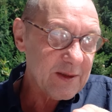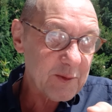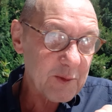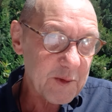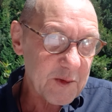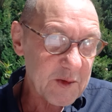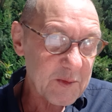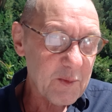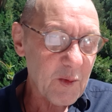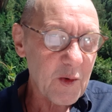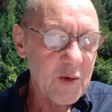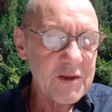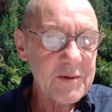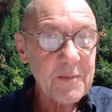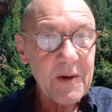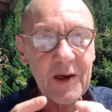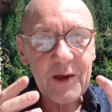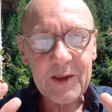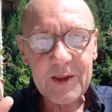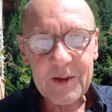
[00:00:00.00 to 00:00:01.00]
to the smallest
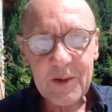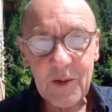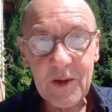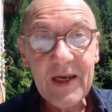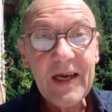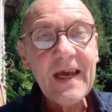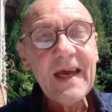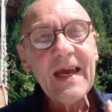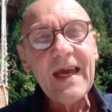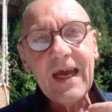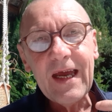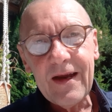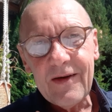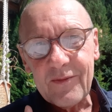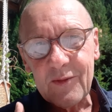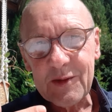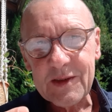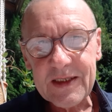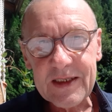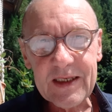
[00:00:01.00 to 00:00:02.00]
particle.
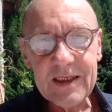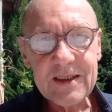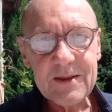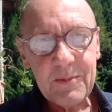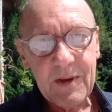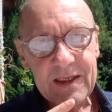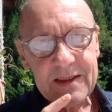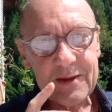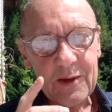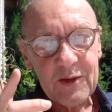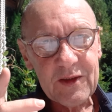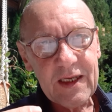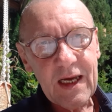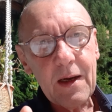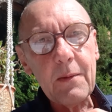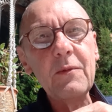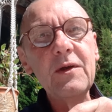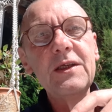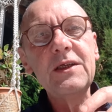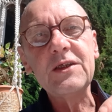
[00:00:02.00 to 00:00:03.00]
Everything is based on the
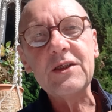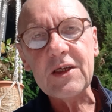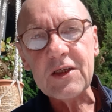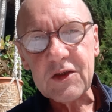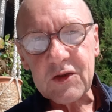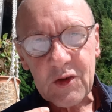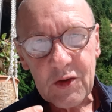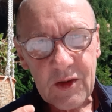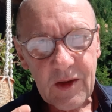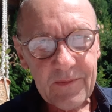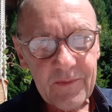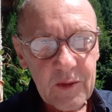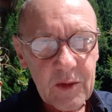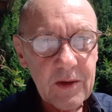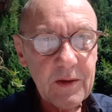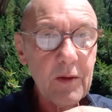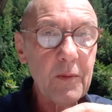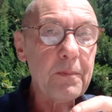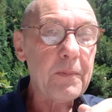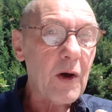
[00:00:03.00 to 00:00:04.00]
harmonization of
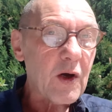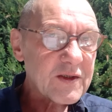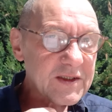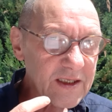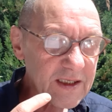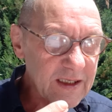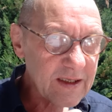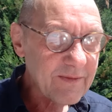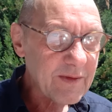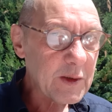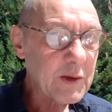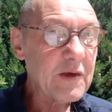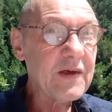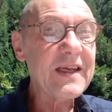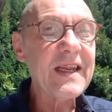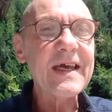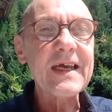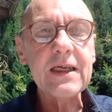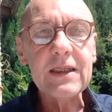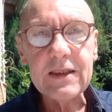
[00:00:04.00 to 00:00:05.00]
the positive and the
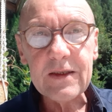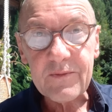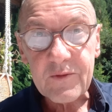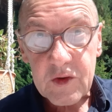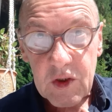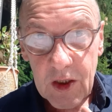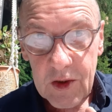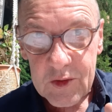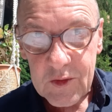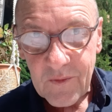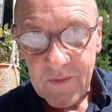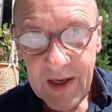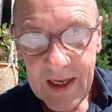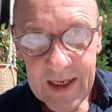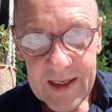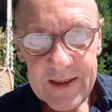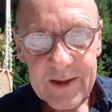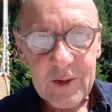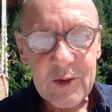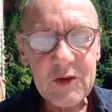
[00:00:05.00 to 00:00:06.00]
negative charge of
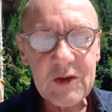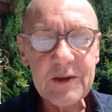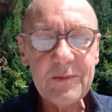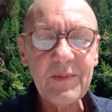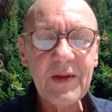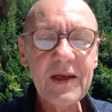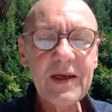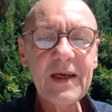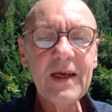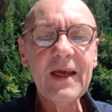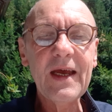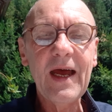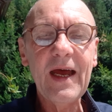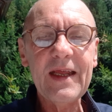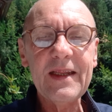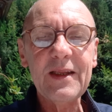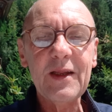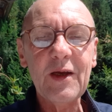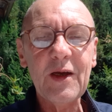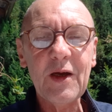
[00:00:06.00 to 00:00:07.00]
energy.
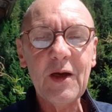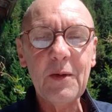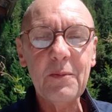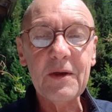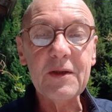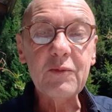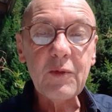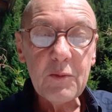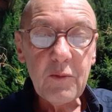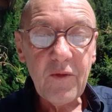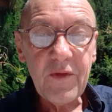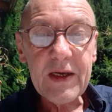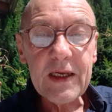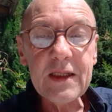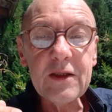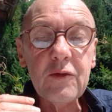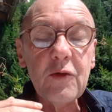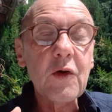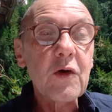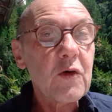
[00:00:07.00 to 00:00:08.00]
But we're moving
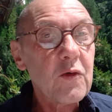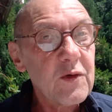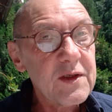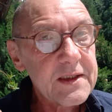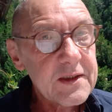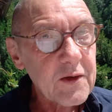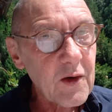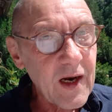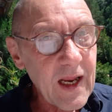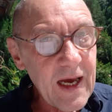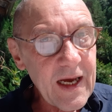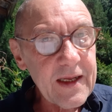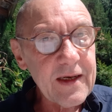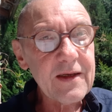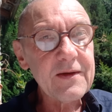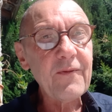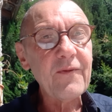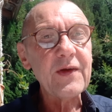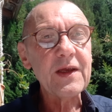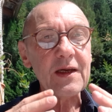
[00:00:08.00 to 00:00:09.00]
into a
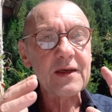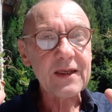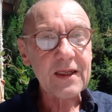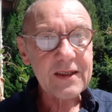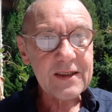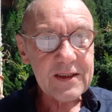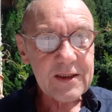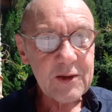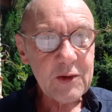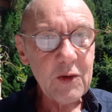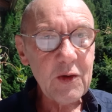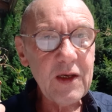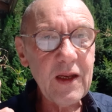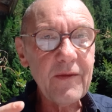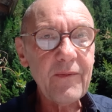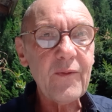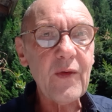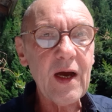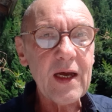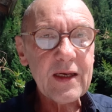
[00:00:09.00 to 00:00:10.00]
crystalline field that is
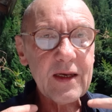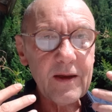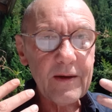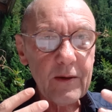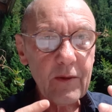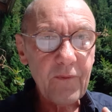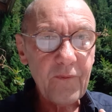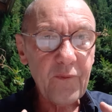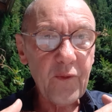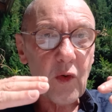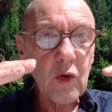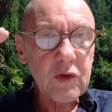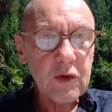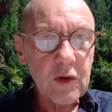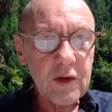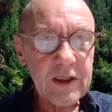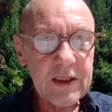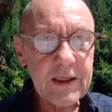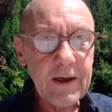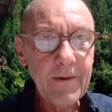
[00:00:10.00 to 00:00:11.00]
unified, and the
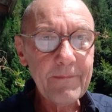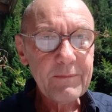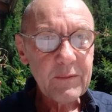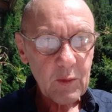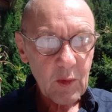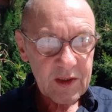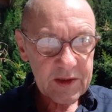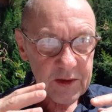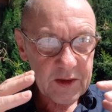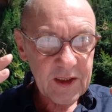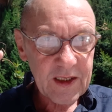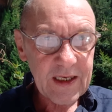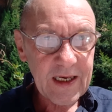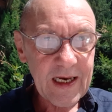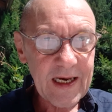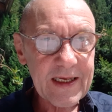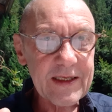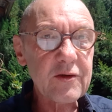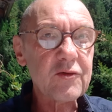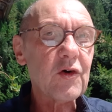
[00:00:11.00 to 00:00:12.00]
photonic, rather than
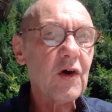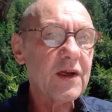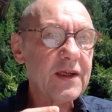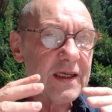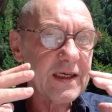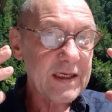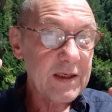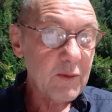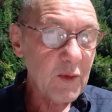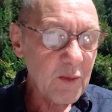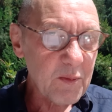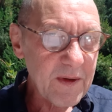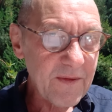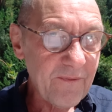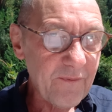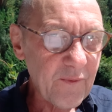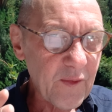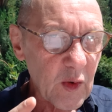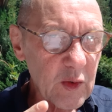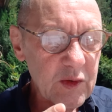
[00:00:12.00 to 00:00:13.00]
electronic, it will be
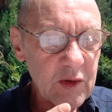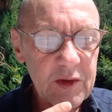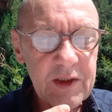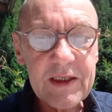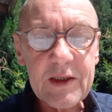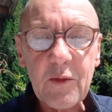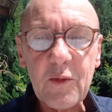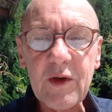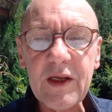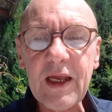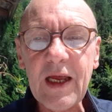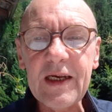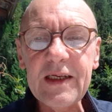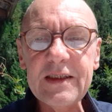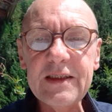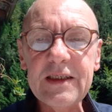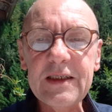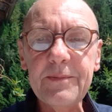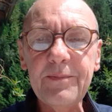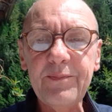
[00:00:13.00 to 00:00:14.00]
photonic
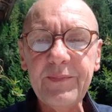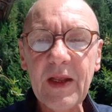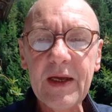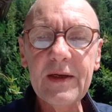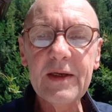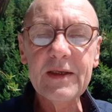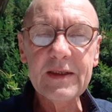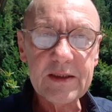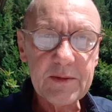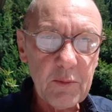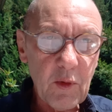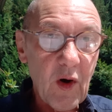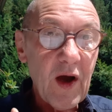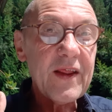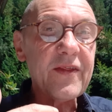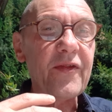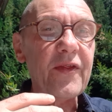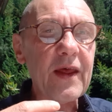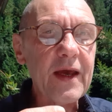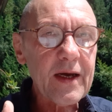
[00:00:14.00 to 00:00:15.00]
reality. It's more
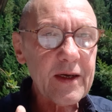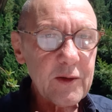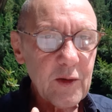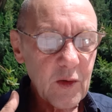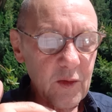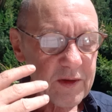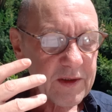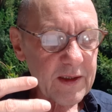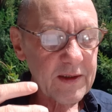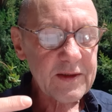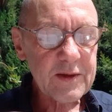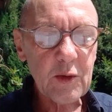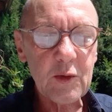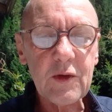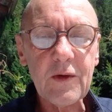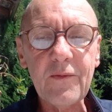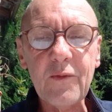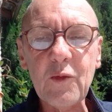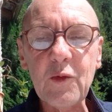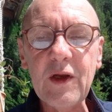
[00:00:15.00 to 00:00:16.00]
ethereal sort
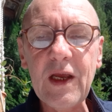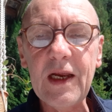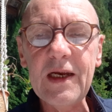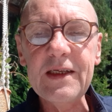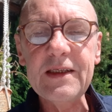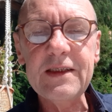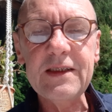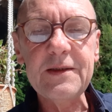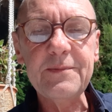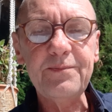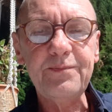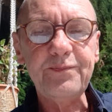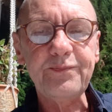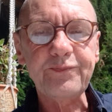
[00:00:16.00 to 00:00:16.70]
of reality.